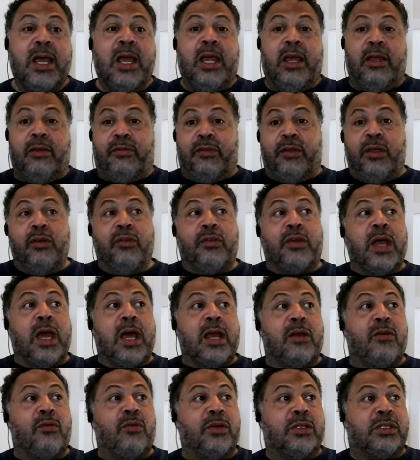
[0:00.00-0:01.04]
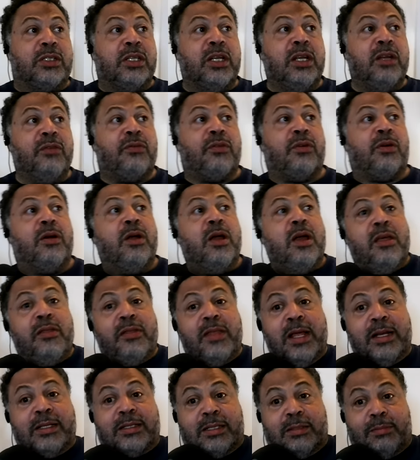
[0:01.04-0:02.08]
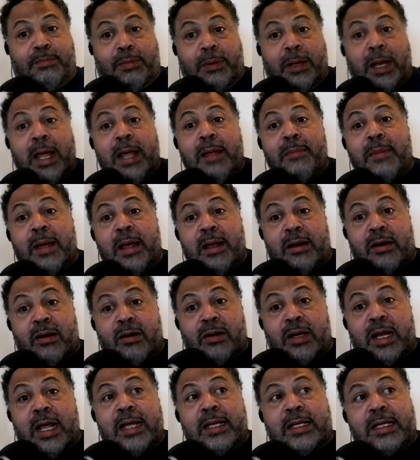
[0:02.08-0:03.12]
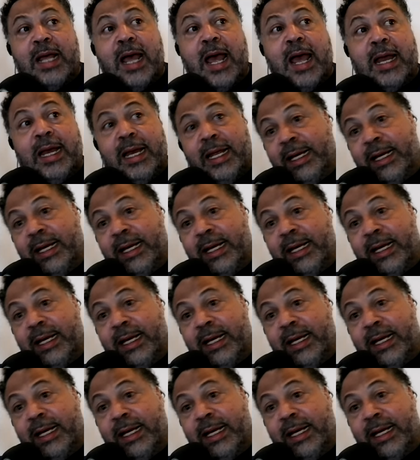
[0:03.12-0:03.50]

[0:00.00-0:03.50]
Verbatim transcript: If you've got a receiver that's a playmaker like that,